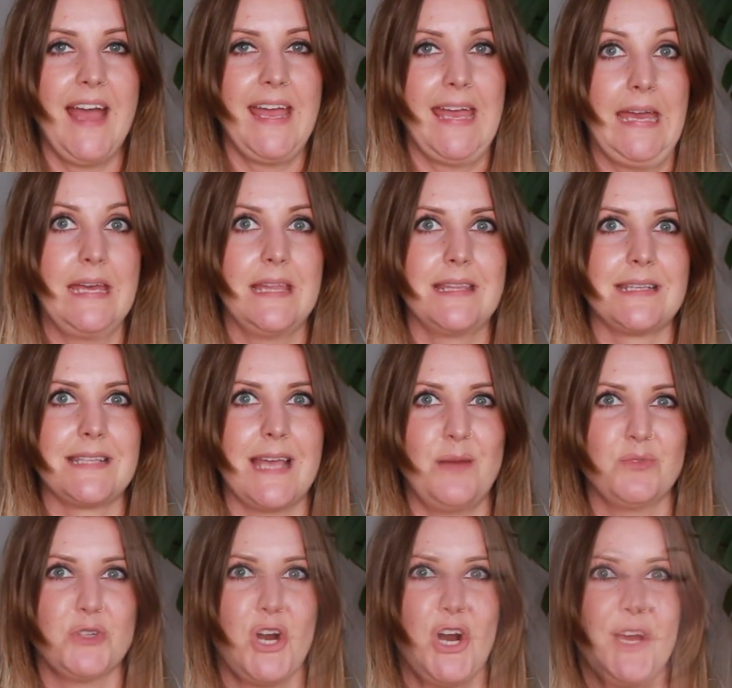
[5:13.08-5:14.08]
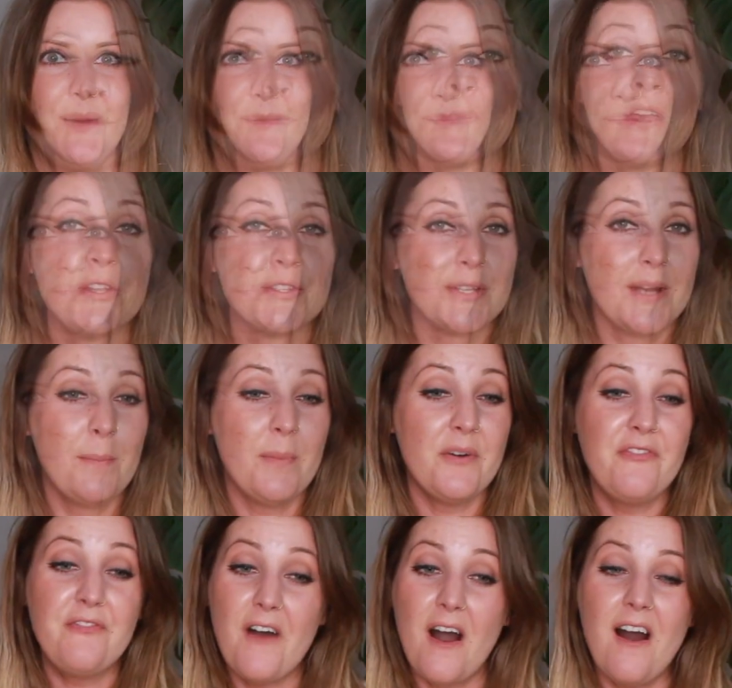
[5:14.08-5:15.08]
hit at the same time. So
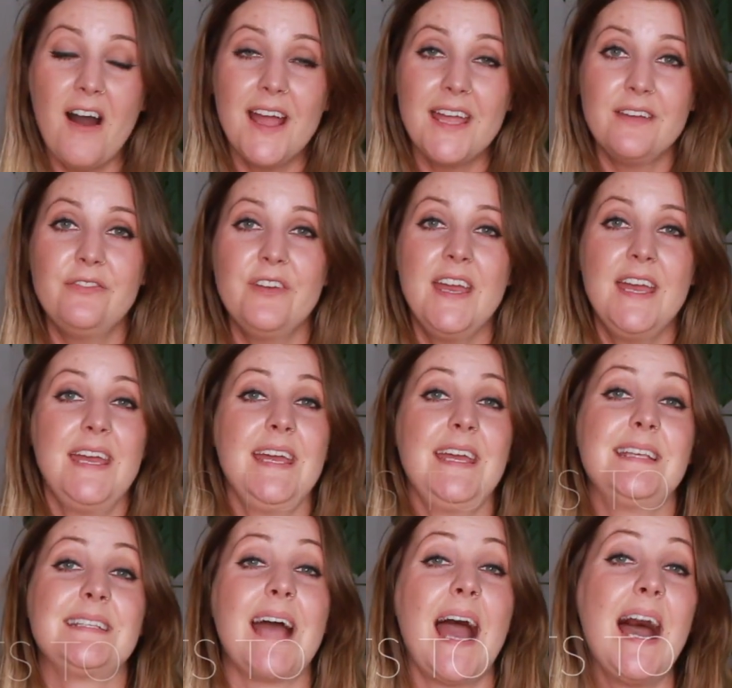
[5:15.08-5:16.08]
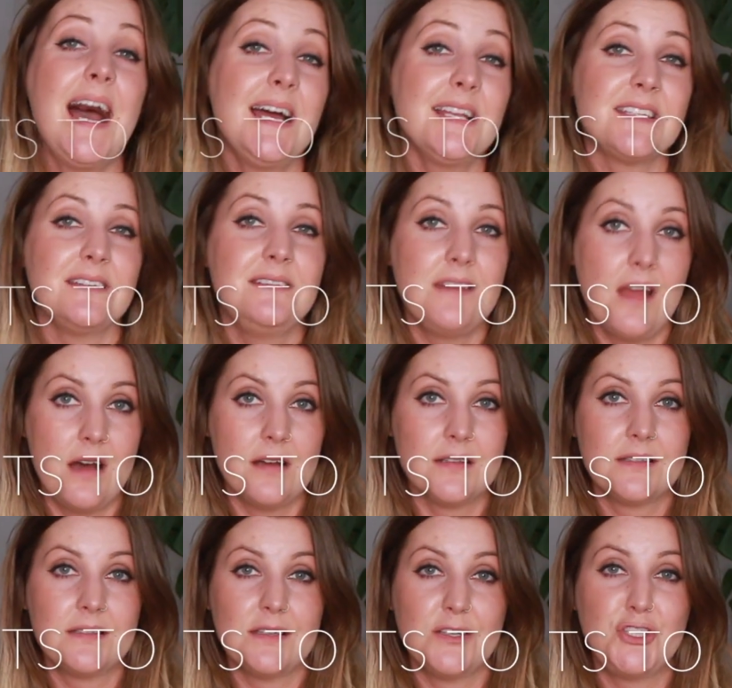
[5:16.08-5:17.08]
number 5 is add
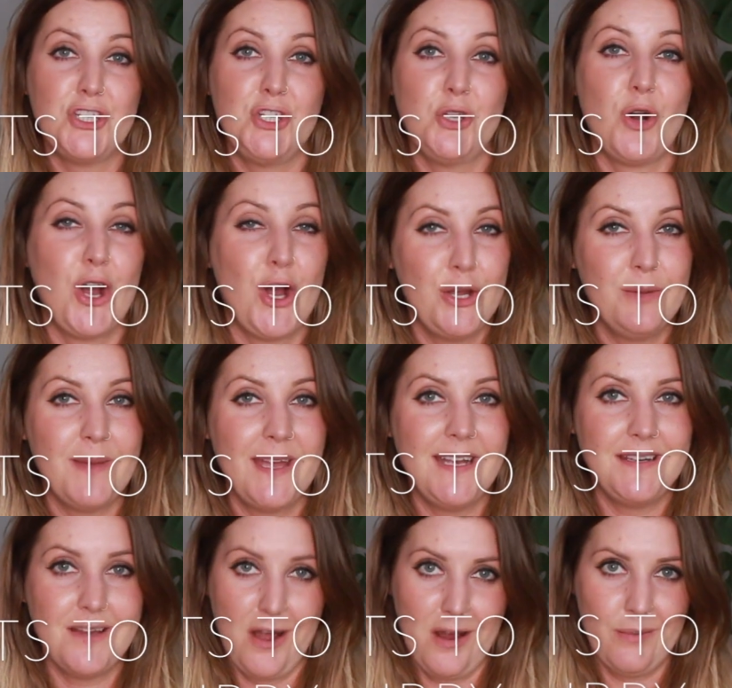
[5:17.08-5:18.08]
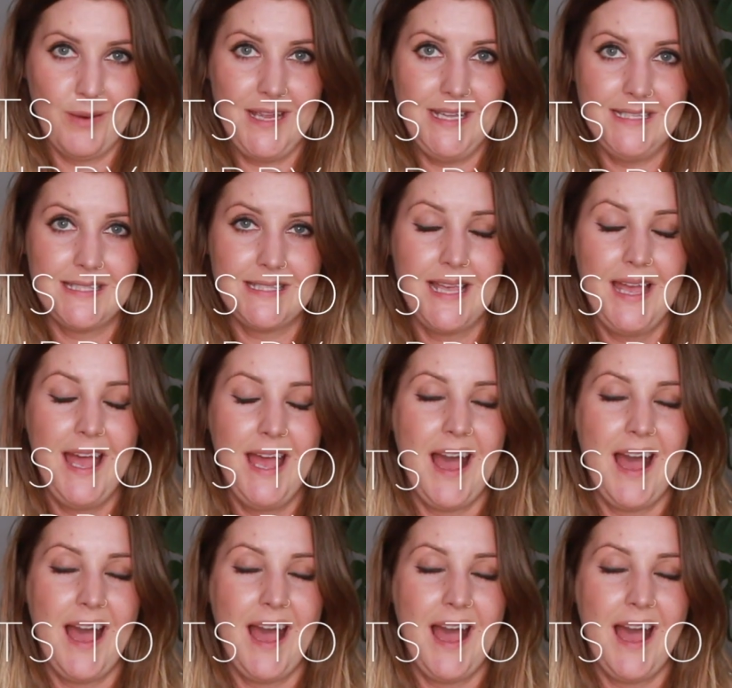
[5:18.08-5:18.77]
nuts to your homemade curries.